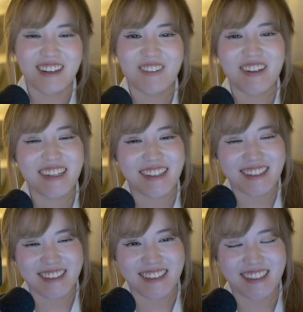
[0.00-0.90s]
what
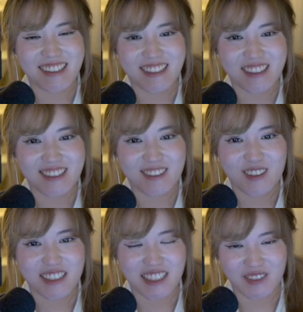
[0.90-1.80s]
other
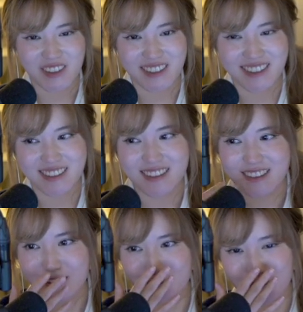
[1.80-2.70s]
Twitch emotes
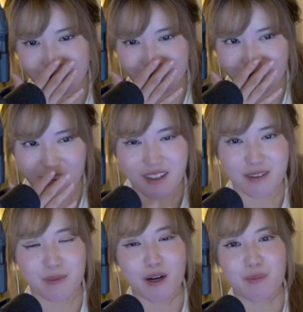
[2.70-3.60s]
are
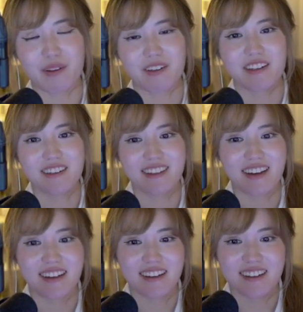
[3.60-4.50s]
popular
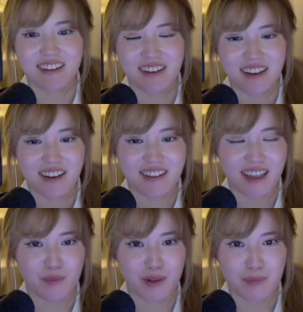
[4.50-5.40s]
that uh,
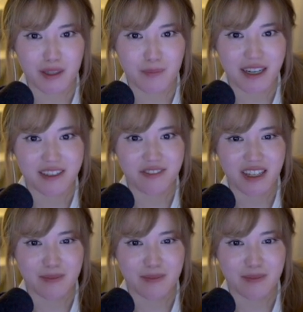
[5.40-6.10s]
came up in the past five